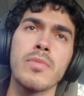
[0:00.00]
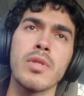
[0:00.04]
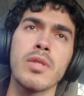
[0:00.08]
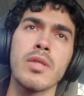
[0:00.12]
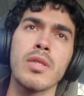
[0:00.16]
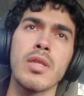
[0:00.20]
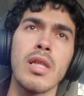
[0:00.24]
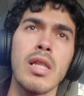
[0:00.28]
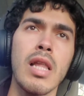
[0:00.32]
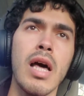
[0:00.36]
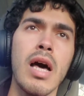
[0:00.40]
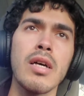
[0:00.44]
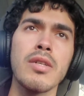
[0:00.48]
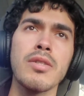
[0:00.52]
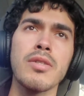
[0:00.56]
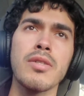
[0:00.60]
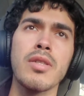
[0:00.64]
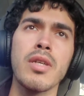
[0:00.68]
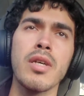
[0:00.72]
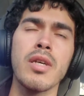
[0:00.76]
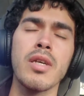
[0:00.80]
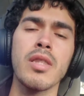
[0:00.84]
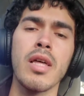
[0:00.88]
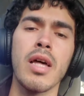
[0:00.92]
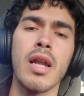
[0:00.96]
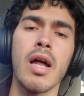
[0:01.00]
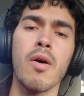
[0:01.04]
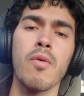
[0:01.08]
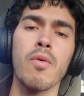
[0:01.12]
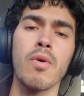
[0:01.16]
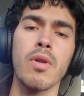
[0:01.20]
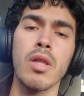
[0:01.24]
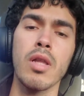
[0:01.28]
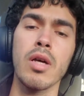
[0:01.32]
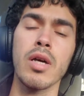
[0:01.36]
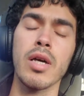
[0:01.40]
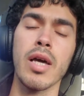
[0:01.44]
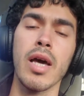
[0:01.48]
The last thing that I
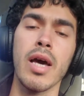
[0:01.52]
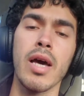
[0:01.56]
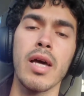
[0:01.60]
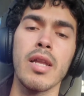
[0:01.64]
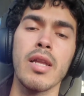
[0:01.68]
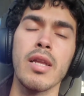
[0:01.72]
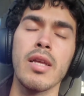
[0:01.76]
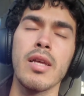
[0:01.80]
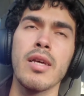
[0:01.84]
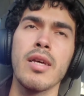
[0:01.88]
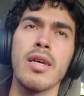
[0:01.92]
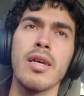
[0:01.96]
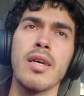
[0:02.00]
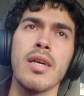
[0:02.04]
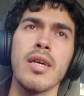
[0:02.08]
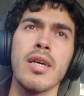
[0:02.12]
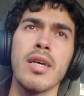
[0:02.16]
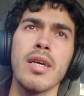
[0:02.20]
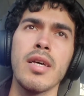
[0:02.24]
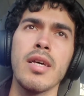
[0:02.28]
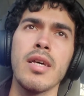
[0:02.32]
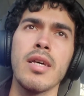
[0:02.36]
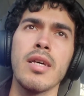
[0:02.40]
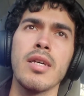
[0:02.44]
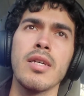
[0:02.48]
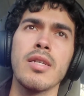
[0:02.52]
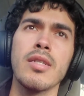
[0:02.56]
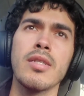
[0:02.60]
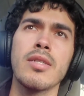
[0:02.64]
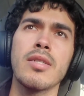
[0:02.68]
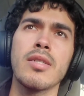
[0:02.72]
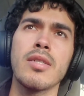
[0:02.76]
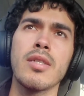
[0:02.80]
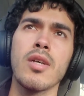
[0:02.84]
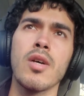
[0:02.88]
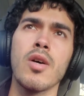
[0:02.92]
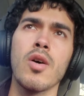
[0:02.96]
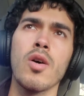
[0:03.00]
would look at
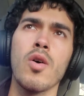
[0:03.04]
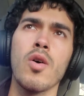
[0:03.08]
is